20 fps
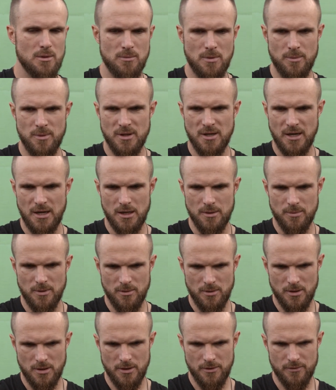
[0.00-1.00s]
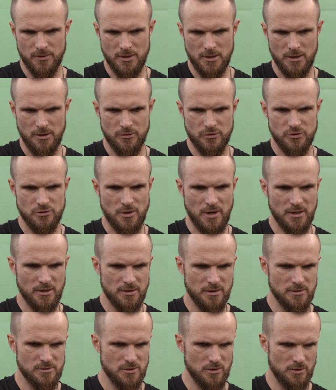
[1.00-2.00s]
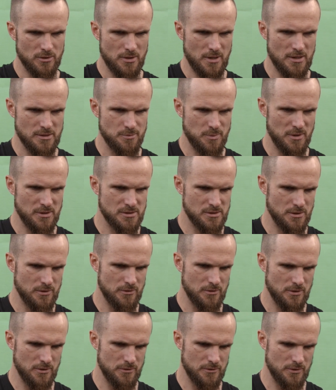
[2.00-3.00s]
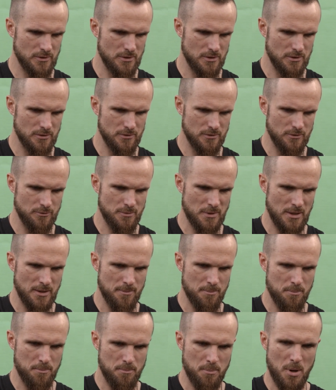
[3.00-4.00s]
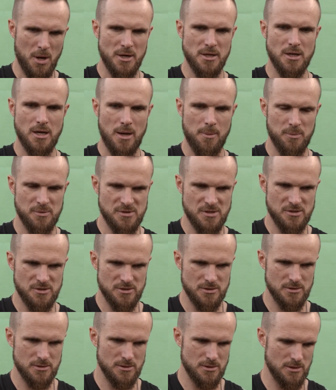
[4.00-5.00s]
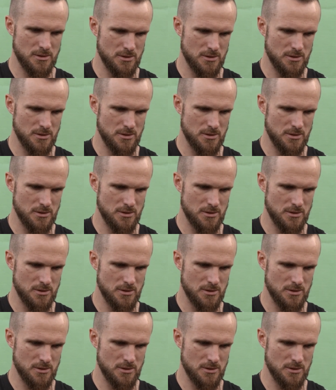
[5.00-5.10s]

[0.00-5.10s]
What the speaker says: Maybe gain a bit of strength in certain aspects of my body composition,